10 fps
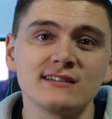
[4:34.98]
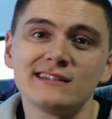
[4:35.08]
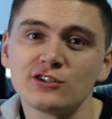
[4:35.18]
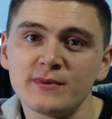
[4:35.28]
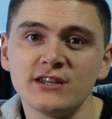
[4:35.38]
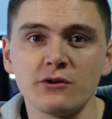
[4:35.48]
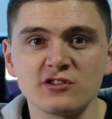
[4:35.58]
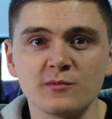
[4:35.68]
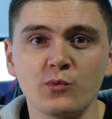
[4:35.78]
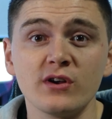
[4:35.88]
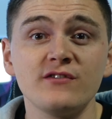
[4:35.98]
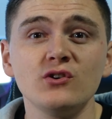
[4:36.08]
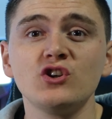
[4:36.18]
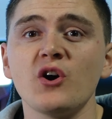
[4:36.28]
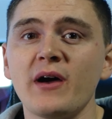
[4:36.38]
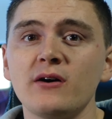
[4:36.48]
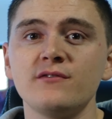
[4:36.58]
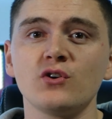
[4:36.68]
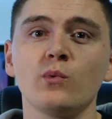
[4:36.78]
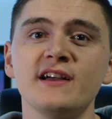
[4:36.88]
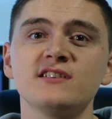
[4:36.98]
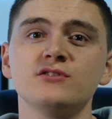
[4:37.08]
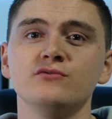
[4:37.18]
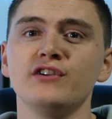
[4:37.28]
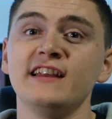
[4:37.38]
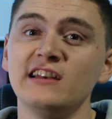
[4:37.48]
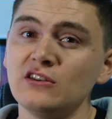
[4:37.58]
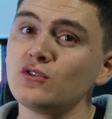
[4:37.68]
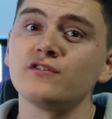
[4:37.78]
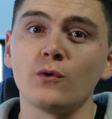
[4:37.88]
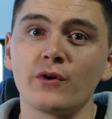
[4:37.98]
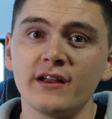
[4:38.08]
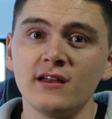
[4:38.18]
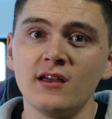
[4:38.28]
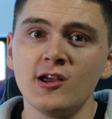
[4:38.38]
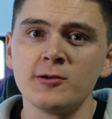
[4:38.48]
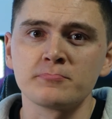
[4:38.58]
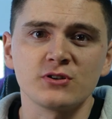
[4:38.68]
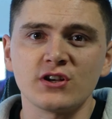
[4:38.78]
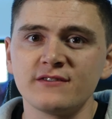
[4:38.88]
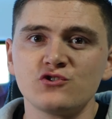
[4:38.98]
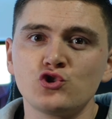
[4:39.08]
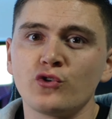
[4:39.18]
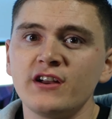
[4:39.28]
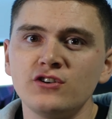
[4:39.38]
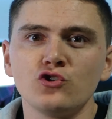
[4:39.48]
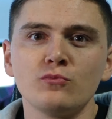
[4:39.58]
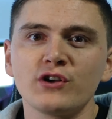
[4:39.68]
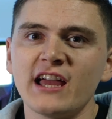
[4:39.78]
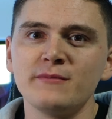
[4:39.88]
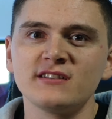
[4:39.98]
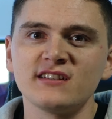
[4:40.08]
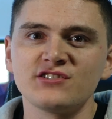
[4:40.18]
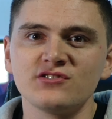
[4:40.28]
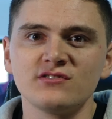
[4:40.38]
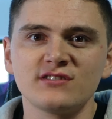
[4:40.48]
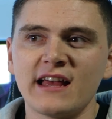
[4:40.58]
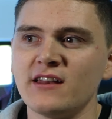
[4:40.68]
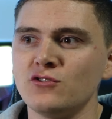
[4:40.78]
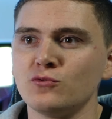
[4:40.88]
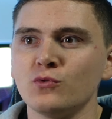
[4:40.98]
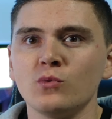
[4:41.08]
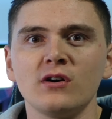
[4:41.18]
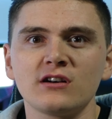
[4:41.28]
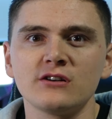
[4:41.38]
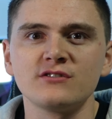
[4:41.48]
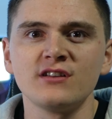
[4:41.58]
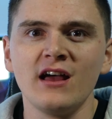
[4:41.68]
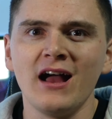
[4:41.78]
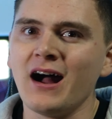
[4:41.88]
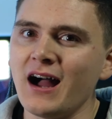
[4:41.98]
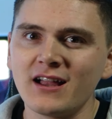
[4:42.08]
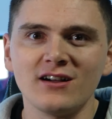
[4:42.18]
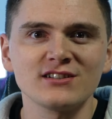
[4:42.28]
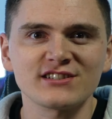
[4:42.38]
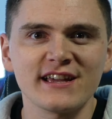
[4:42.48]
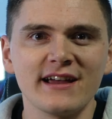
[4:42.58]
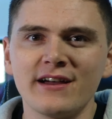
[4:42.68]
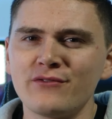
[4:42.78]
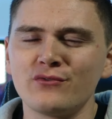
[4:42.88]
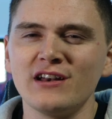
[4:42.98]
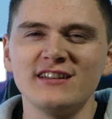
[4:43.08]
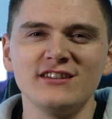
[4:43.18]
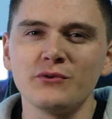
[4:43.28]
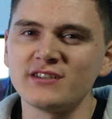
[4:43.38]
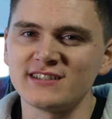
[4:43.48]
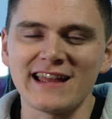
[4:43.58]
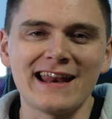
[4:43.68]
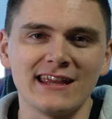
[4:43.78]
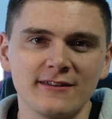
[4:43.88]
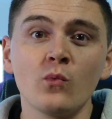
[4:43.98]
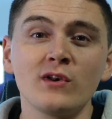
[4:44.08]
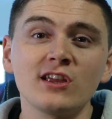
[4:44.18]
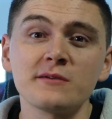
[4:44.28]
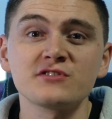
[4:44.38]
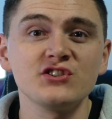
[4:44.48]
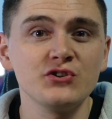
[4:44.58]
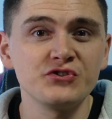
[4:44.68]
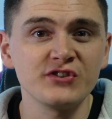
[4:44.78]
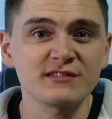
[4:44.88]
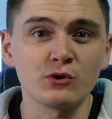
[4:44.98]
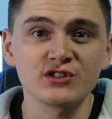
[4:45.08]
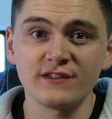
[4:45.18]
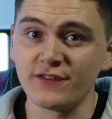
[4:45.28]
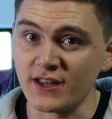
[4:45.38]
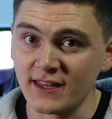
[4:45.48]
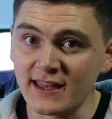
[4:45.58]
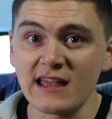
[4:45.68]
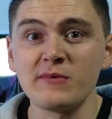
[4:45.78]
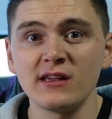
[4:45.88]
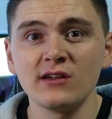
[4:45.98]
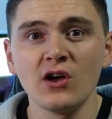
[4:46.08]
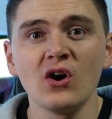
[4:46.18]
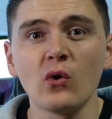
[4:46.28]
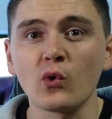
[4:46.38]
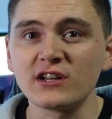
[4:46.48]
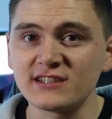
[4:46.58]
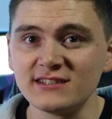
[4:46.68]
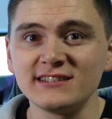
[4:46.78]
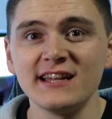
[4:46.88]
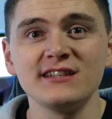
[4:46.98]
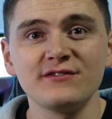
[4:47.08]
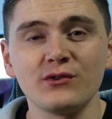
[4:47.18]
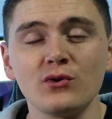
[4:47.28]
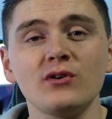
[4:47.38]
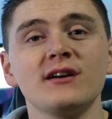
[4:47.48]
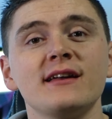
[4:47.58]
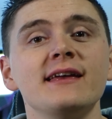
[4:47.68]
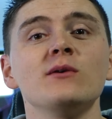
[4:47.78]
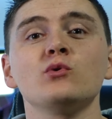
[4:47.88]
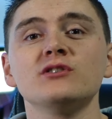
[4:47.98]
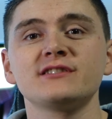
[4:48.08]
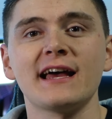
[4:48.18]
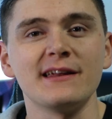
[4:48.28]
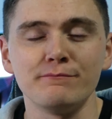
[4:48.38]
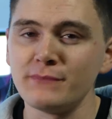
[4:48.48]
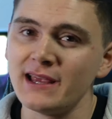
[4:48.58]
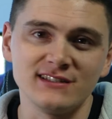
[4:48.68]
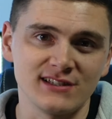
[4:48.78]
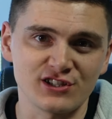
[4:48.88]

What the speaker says: a little bit noticeable if you go out of your way to really look for it, but kind of during normal gaming sessions and normal workloads, I can't say I ever really noticed any. When it comes to using this monitor for gaming, what it's intended for, it was an amazing